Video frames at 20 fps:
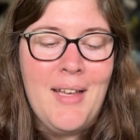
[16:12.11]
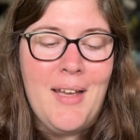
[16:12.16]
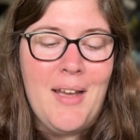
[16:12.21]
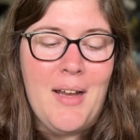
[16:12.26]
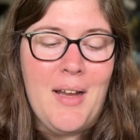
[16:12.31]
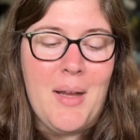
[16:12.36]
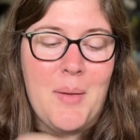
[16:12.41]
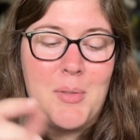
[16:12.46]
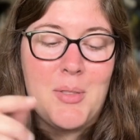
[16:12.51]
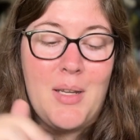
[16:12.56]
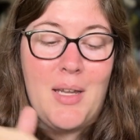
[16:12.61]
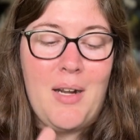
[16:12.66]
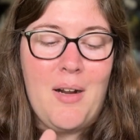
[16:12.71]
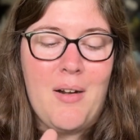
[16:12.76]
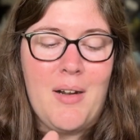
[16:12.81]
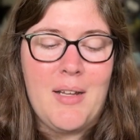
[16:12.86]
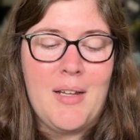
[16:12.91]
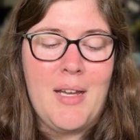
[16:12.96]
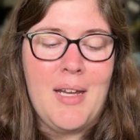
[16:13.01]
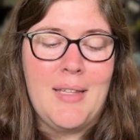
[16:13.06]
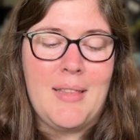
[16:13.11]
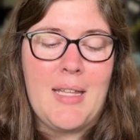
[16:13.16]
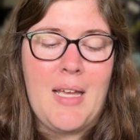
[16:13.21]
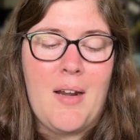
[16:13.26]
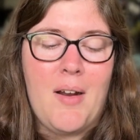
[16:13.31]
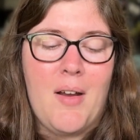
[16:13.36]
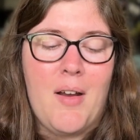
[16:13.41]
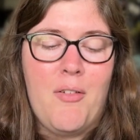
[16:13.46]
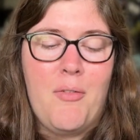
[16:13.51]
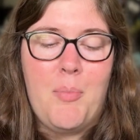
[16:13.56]
So I had already cut that
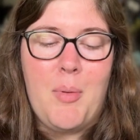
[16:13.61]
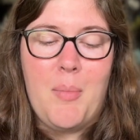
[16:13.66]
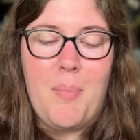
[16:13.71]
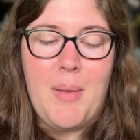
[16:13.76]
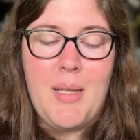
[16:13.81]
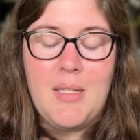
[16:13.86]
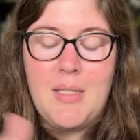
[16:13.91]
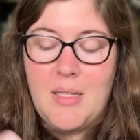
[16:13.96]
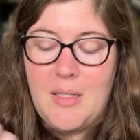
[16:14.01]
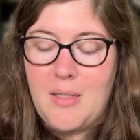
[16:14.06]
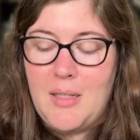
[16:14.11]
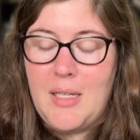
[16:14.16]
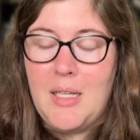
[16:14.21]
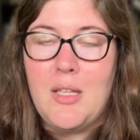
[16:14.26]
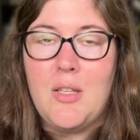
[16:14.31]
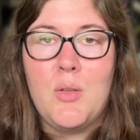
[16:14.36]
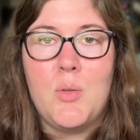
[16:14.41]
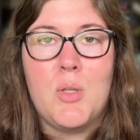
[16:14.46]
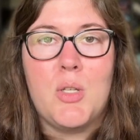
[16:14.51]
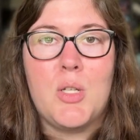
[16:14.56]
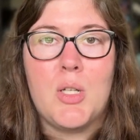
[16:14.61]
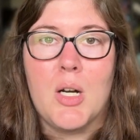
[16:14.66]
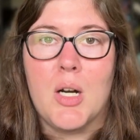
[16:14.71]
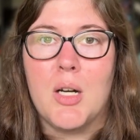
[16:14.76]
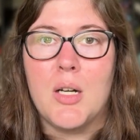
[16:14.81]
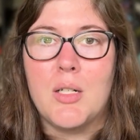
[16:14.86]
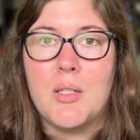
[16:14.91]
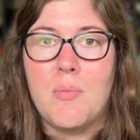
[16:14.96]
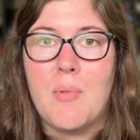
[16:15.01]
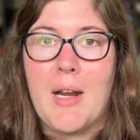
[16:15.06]
off. But basically you
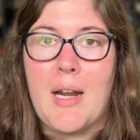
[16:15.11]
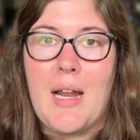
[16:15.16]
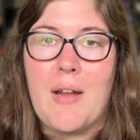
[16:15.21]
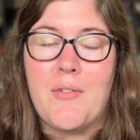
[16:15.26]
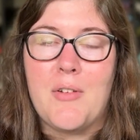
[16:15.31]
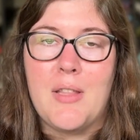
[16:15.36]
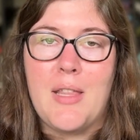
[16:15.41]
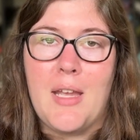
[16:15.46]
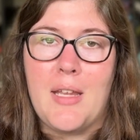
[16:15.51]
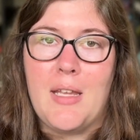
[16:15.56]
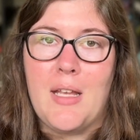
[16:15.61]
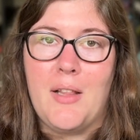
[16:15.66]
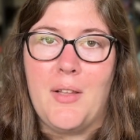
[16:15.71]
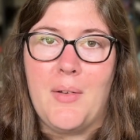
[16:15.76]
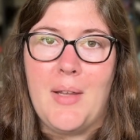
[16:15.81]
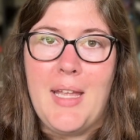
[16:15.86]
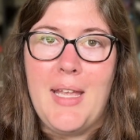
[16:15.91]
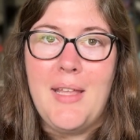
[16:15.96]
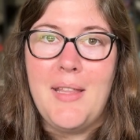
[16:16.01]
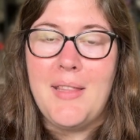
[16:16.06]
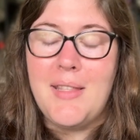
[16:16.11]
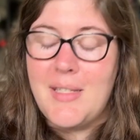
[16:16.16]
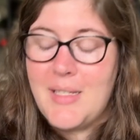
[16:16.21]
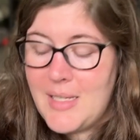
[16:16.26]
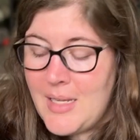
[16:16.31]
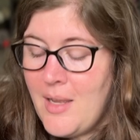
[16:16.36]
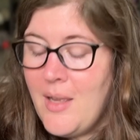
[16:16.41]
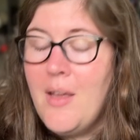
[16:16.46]
start right after that yellow ends,